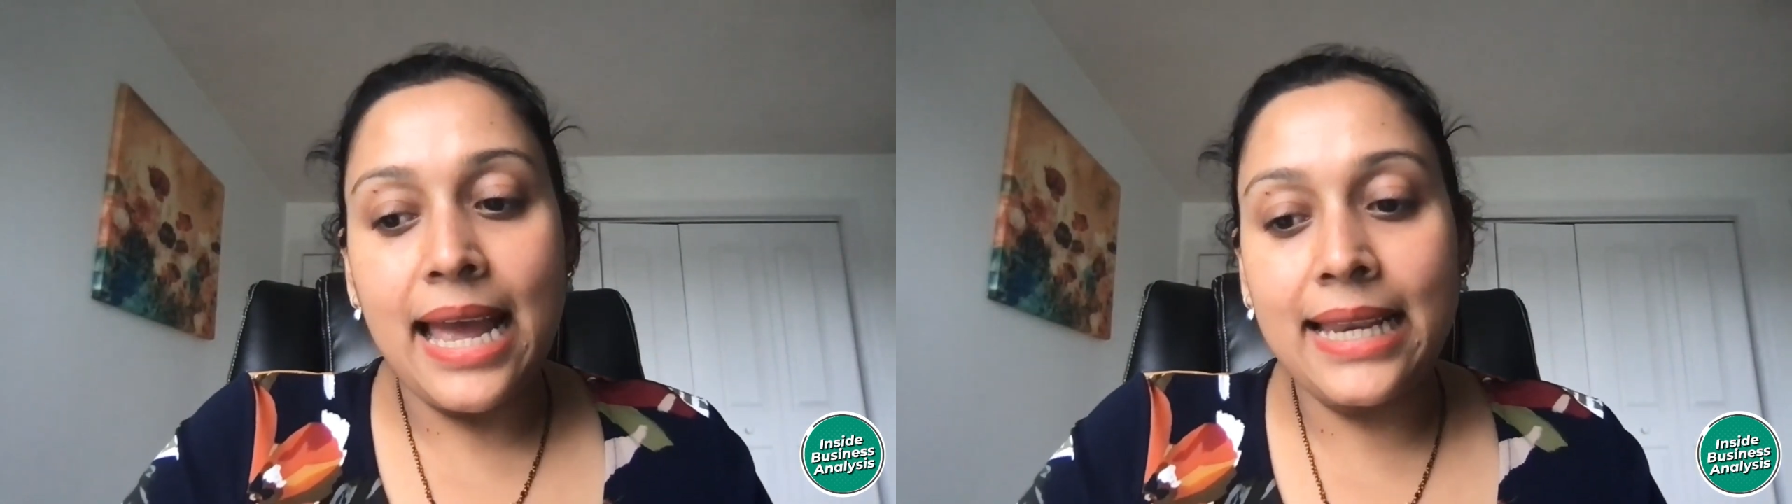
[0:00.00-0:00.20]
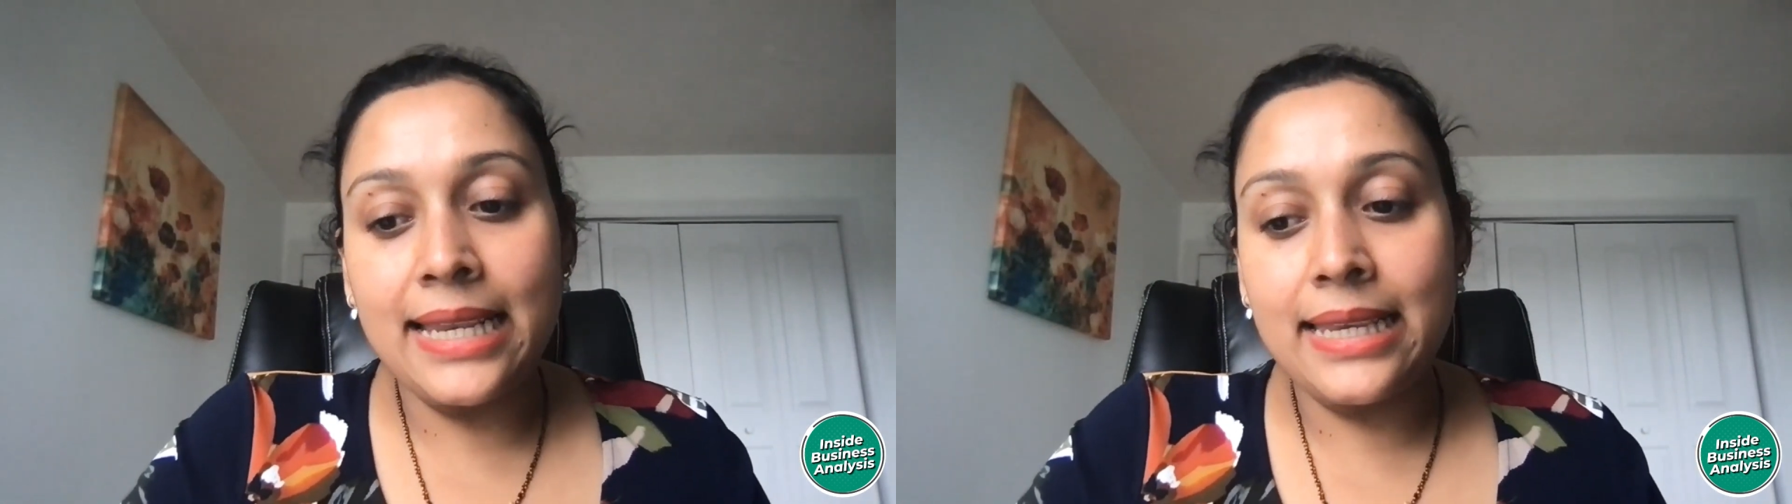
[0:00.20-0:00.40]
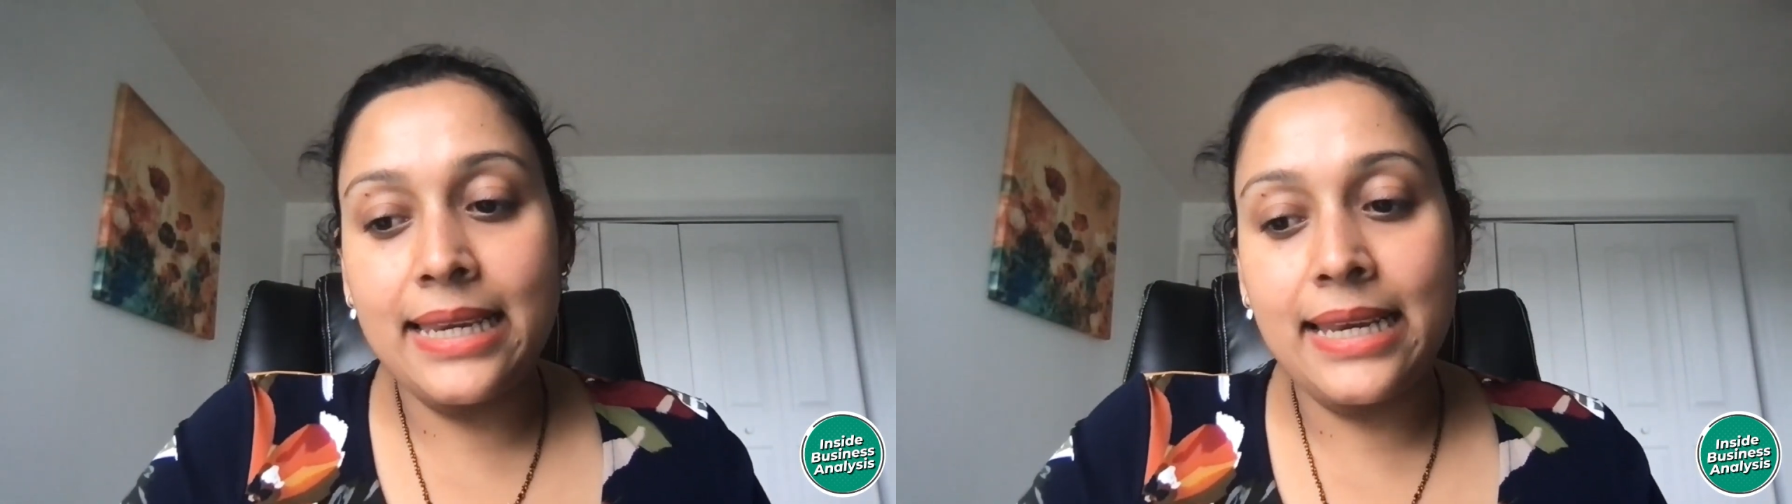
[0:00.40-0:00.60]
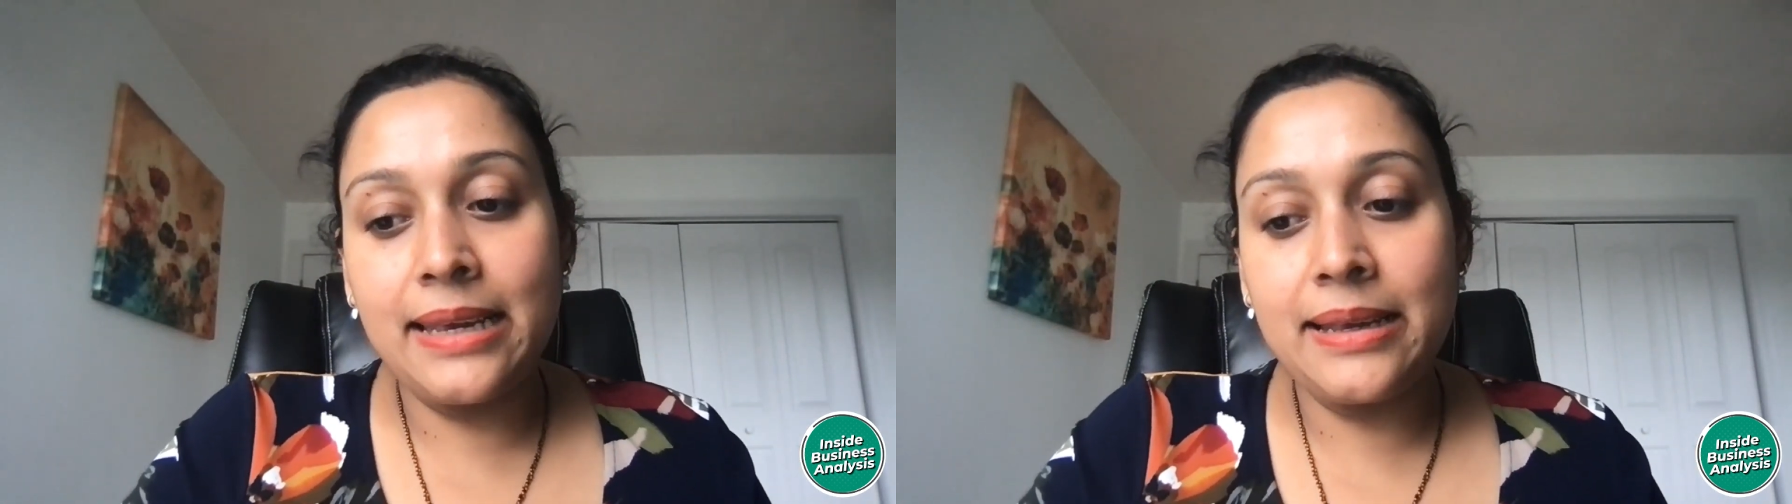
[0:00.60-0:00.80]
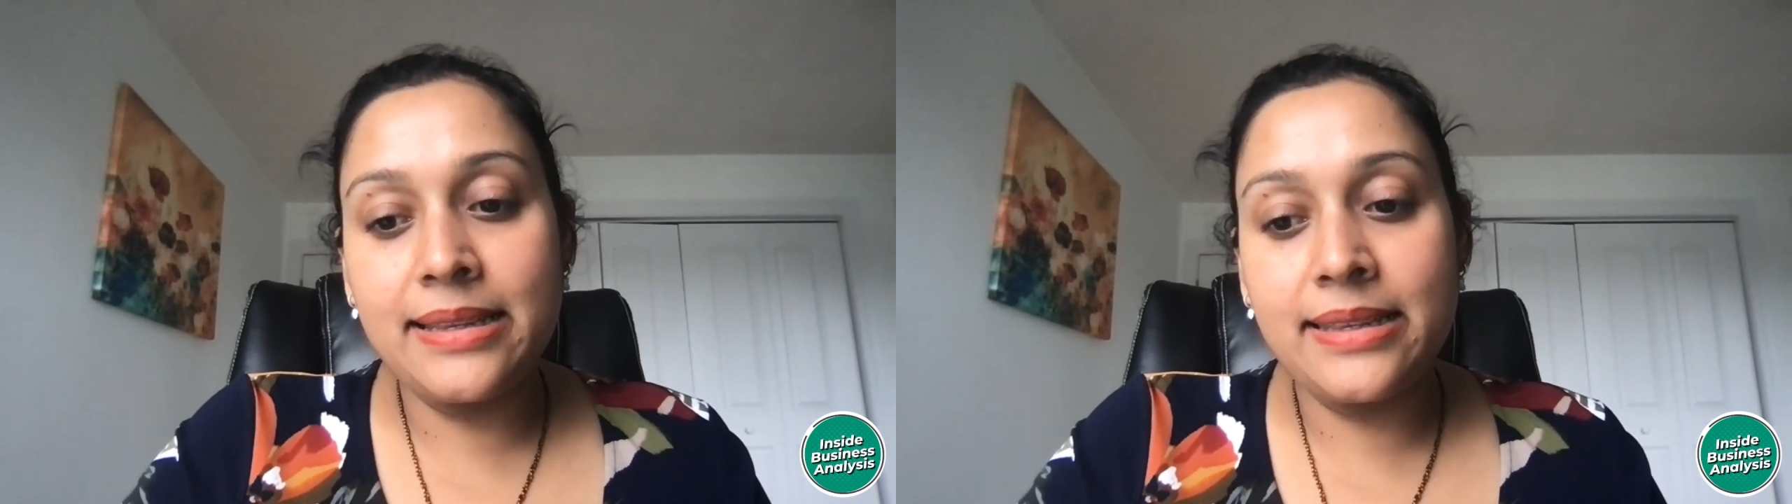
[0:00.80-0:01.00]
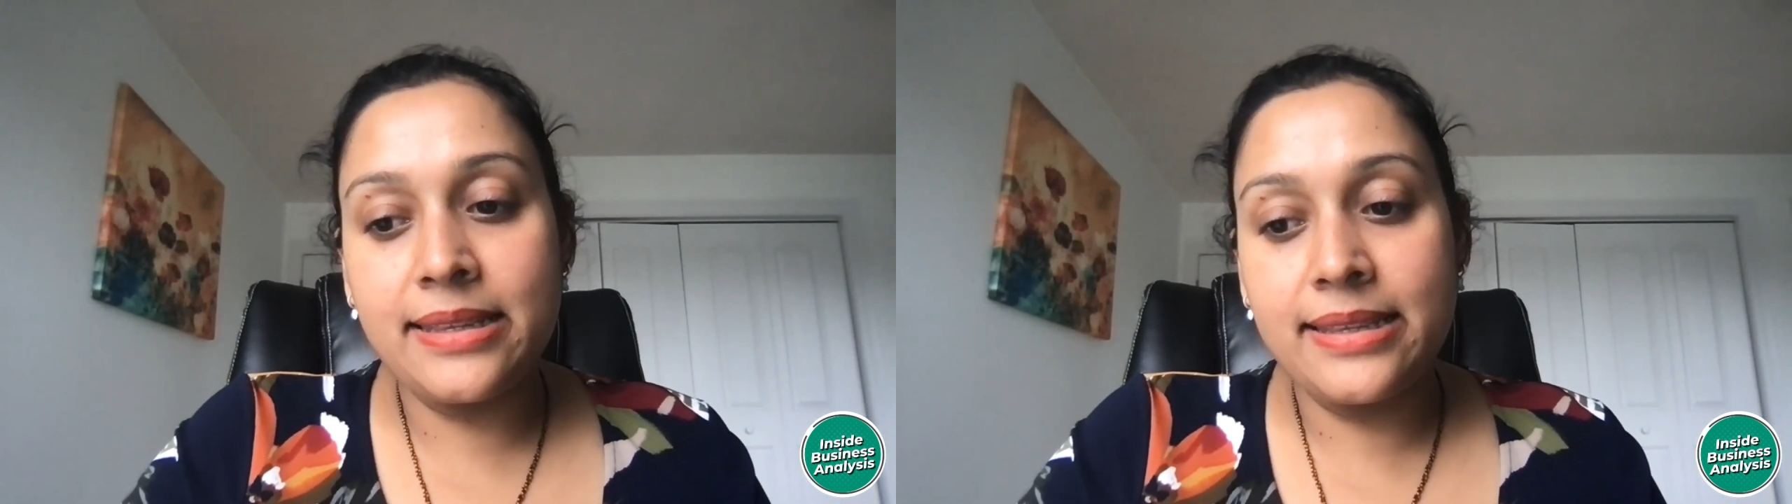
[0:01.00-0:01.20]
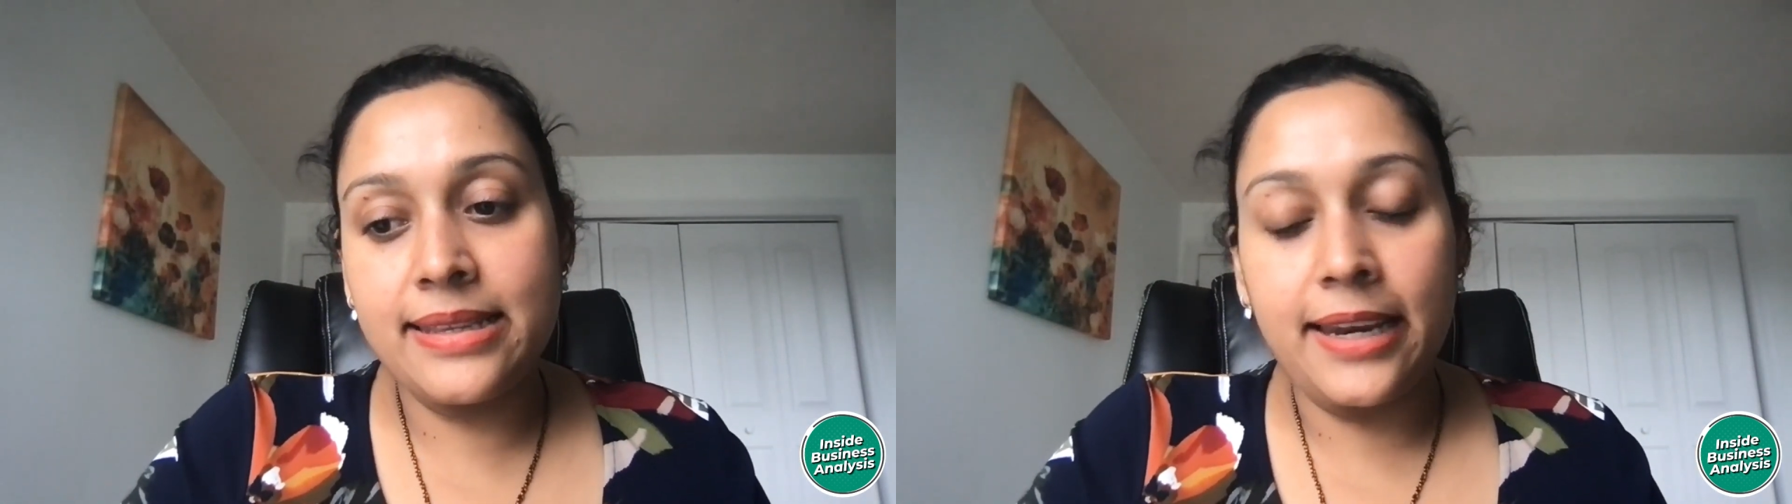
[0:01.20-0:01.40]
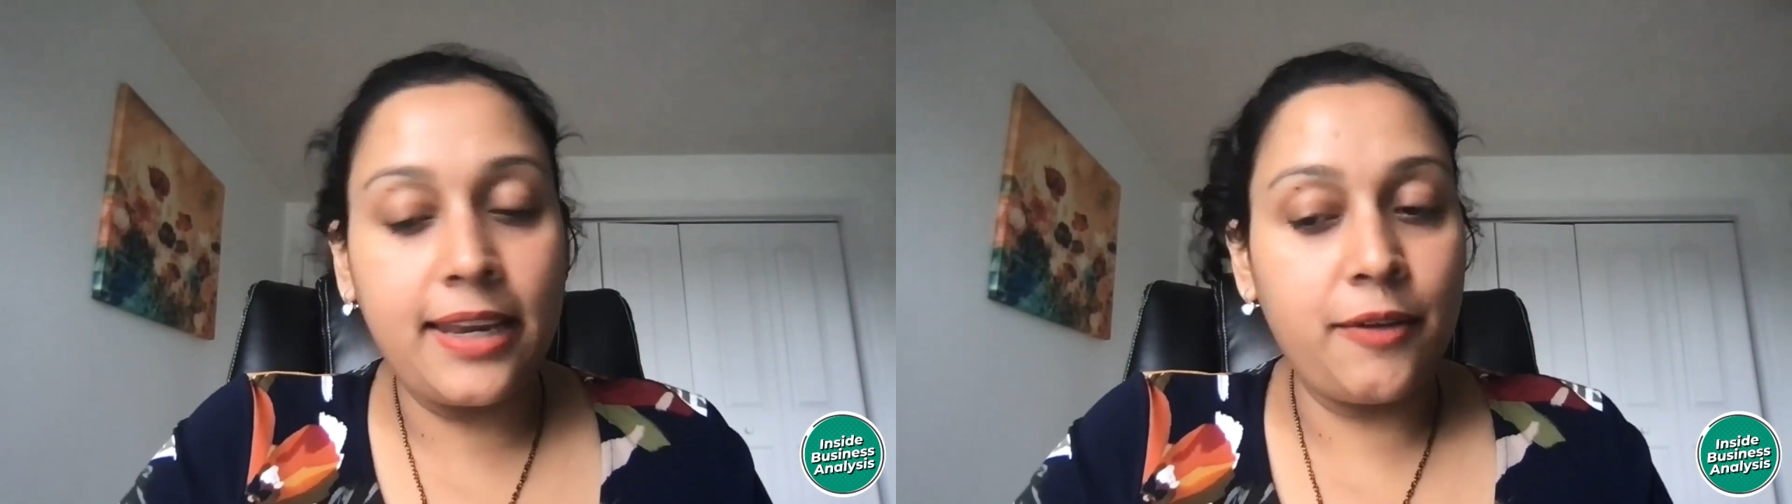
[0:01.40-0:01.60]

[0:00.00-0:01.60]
And said,